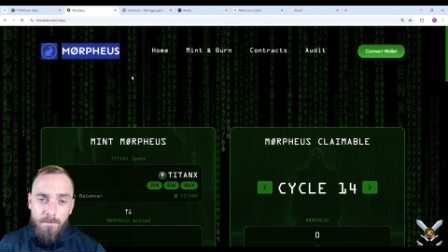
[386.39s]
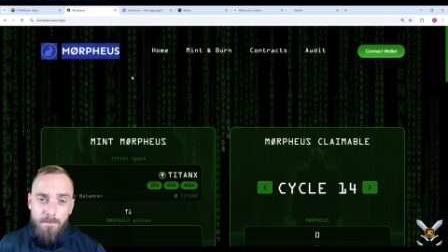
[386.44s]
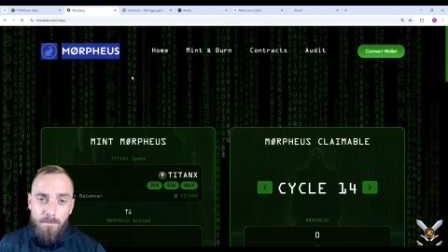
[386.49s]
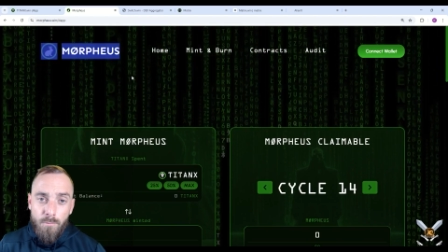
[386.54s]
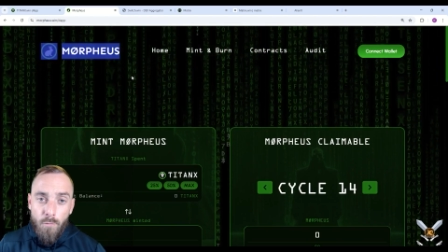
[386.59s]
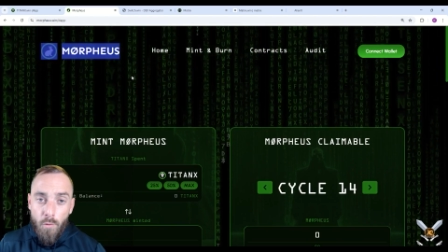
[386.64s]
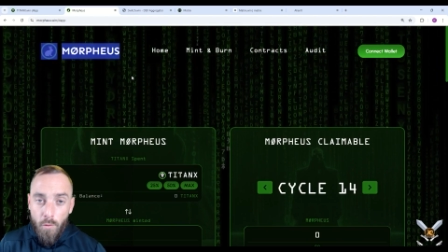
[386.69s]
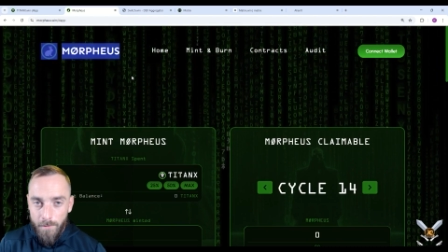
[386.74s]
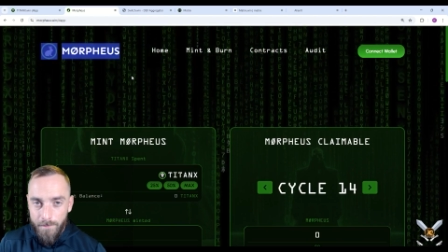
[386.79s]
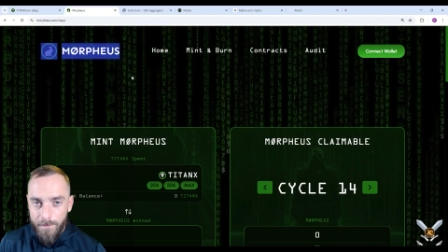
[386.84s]

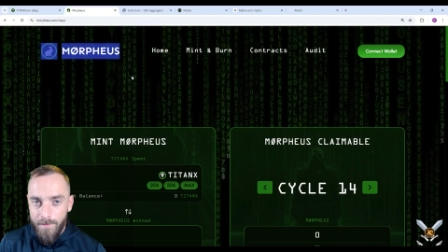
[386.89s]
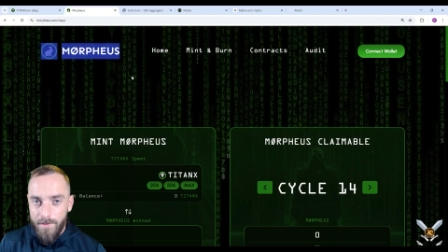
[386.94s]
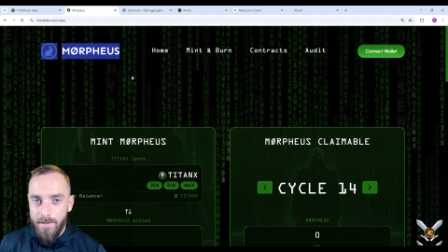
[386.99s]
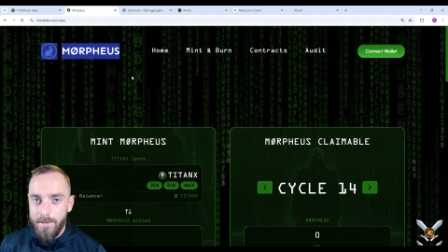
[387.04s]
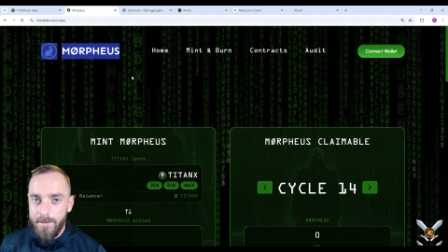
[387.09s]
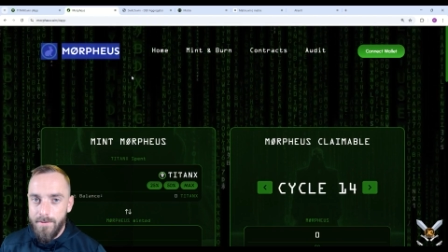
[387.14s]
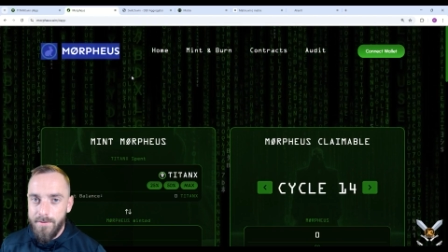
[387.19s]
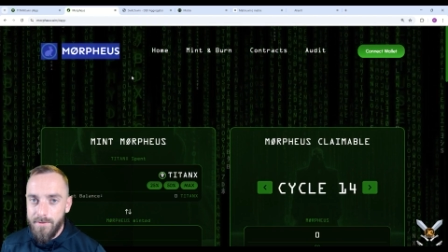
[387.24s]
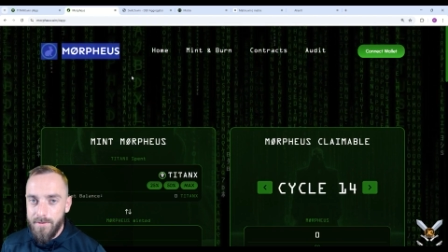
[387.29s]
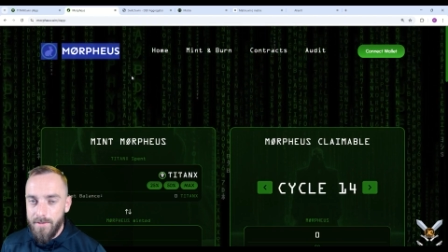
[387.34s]

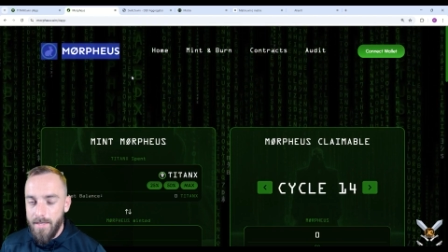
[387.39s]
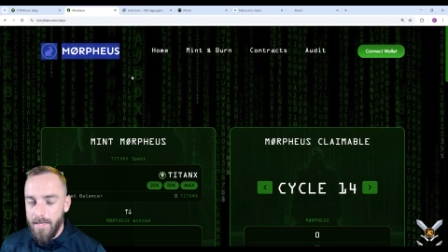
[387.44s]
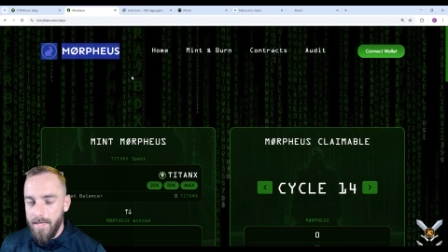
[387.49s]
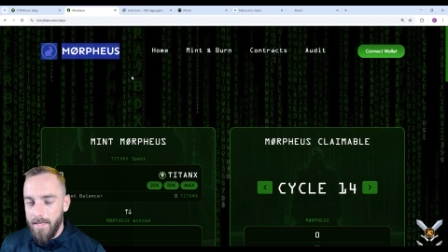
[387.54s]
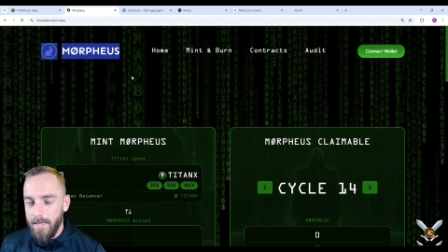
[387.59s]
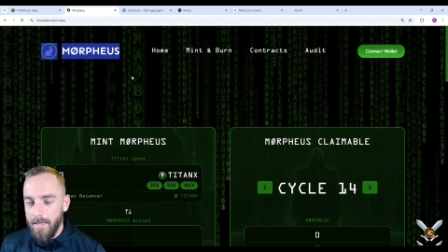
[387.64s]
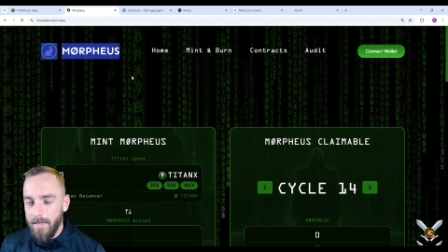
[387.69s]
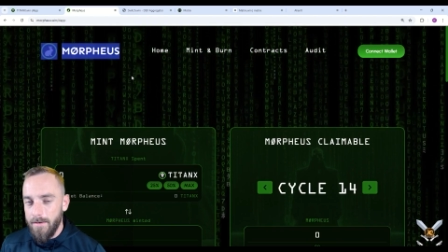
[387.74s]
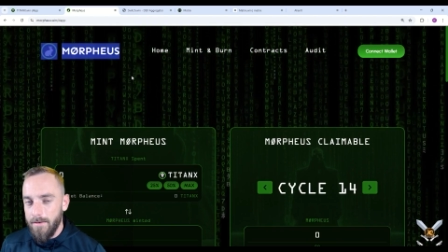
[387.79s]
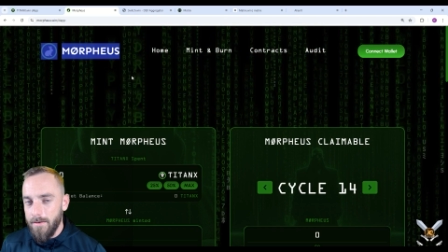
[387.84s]
Morpheus,
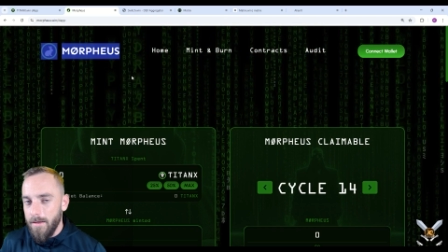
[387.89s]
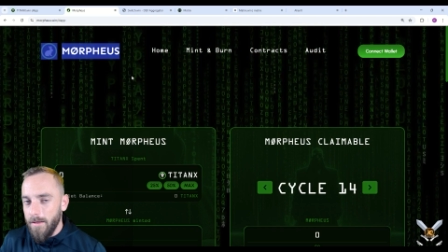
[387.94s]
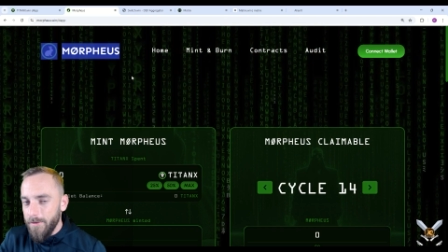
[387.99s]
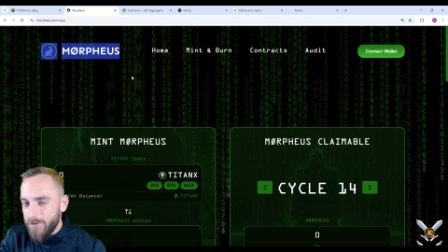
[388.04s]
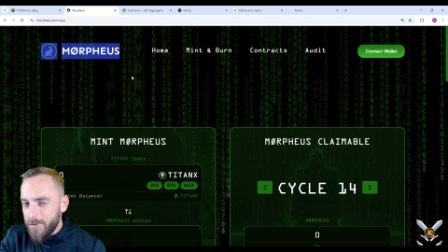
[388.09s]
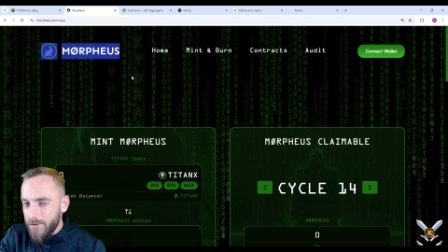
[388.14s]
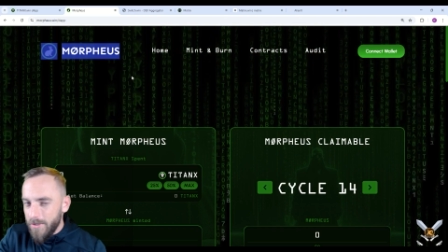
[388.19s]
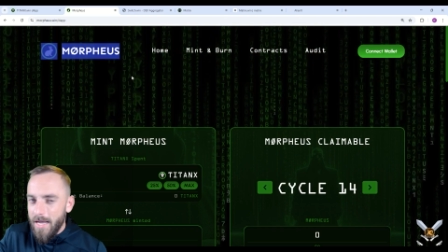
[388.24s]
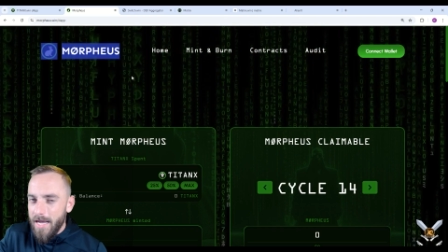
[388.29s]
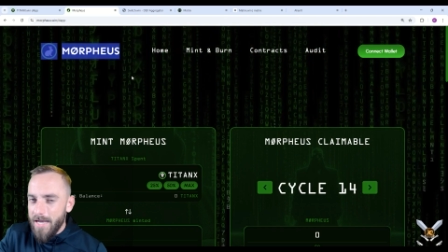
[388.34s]
and I'll
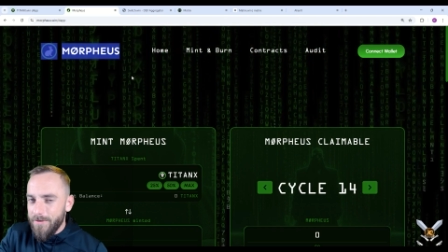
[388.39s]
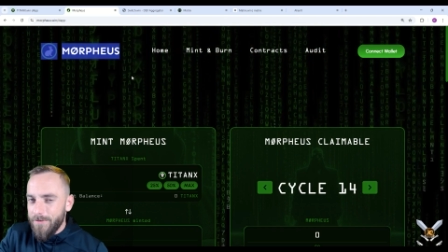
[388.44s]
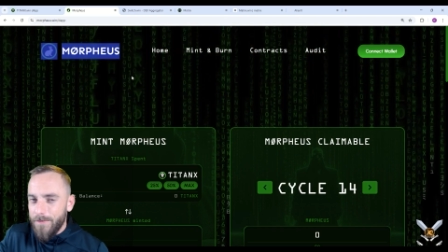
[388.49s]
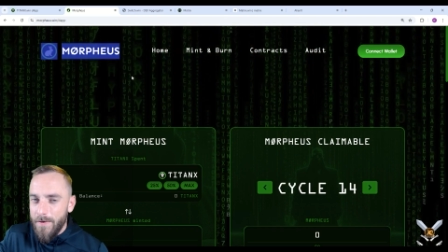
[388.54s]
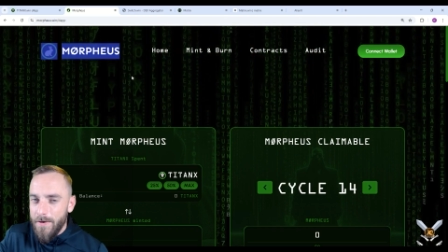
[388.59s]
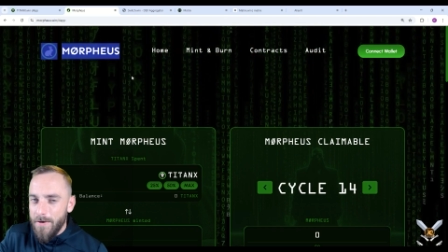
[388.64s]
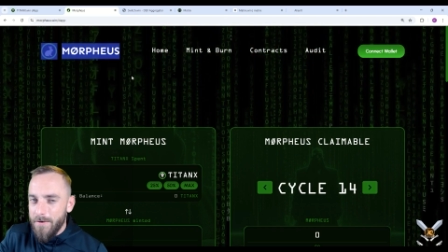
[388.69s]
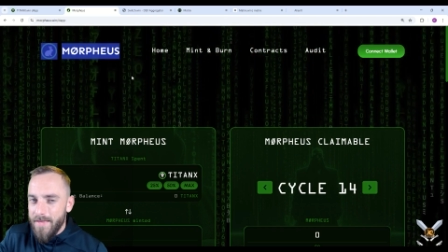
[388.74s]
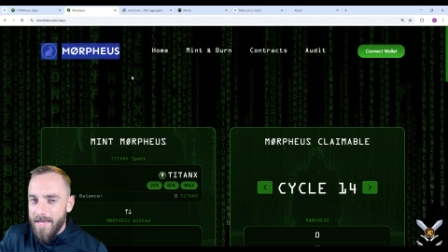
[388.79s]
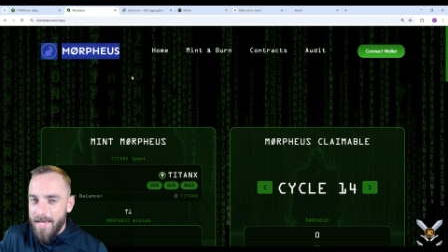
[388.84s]
let you guys
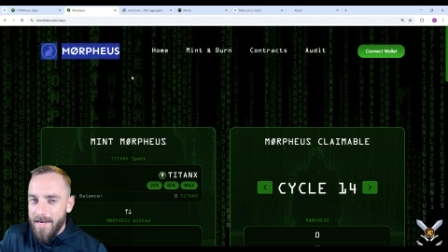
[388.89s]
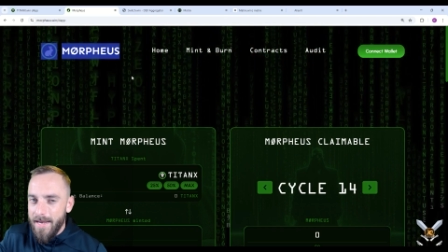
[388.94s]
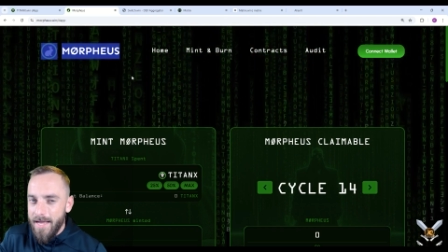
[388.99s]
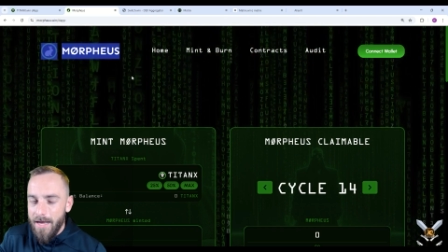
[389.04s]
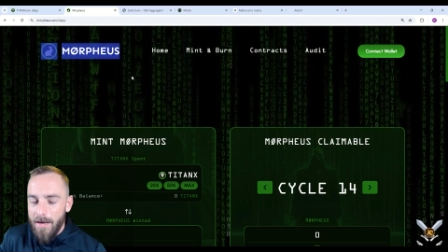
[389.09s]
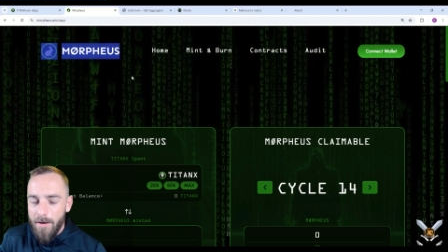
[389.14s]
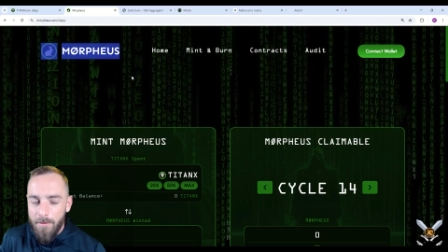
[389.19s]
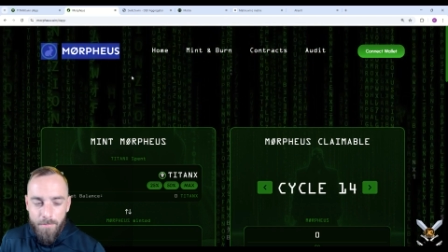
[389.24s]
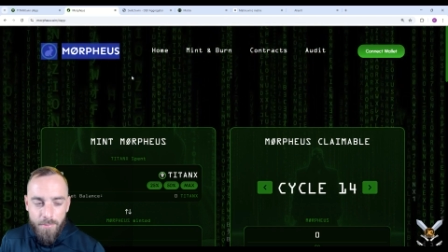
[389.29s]
figure that out.